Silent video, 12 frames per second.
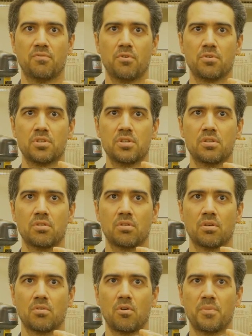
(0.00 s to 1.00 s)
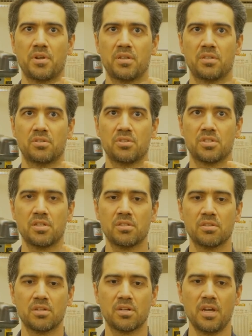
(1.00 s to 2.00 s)
focus it, uh, open end on the
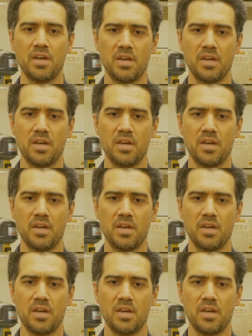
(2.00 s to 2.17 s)
cylinder,